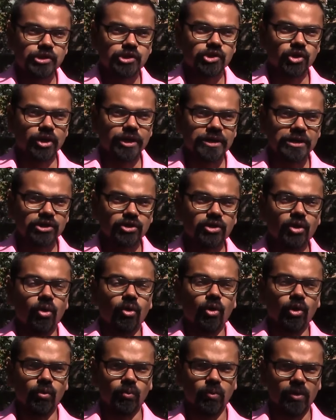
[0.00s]
showing to the
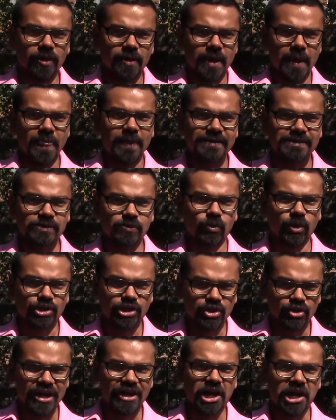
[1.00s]
whole world that this is what
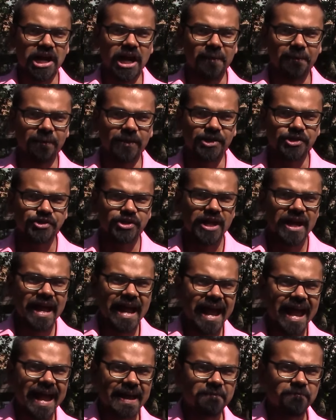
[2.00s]
you're trying to accomplish.
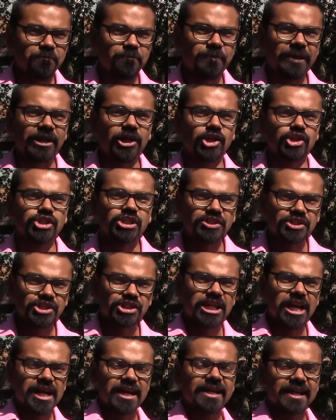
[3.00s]
And because you're
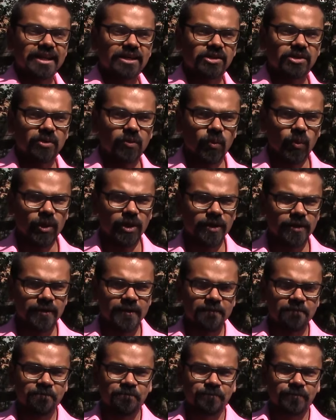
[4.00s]
sharing it to the world,
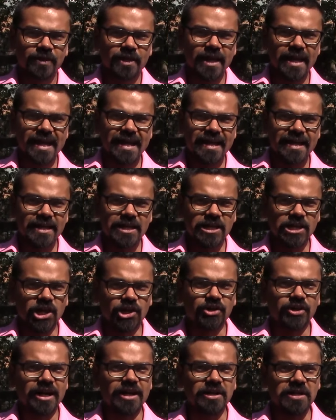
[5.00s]

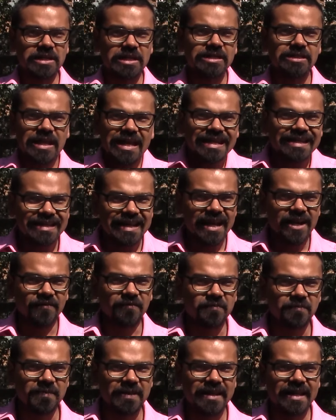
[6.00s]
it kind of
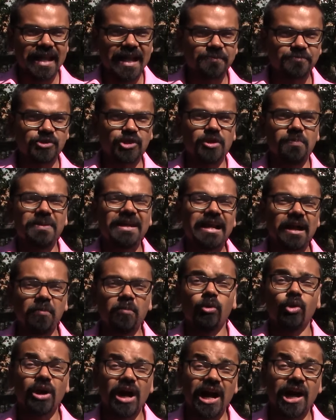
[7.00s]
helps you to become
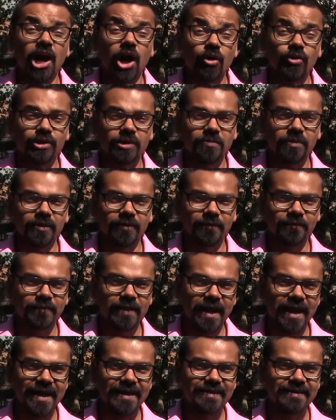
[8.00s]
more accountable.
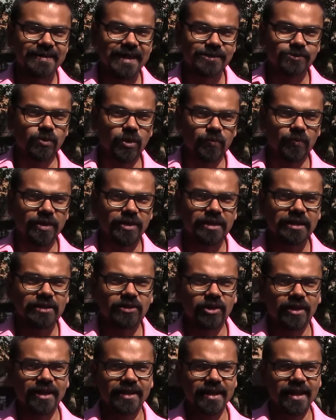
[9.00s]
And that's what we're really
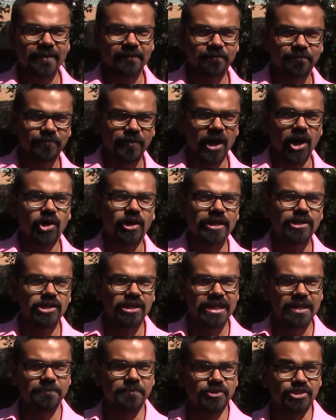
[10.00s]
looking at. How can you
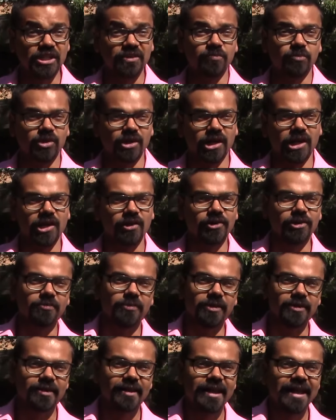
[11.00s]
keep yourself more
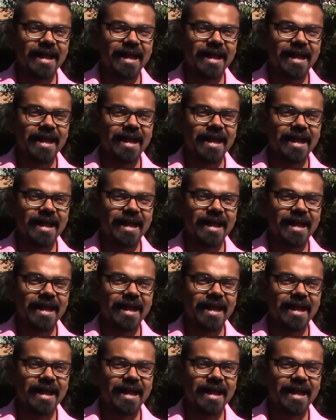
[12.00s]
accountable?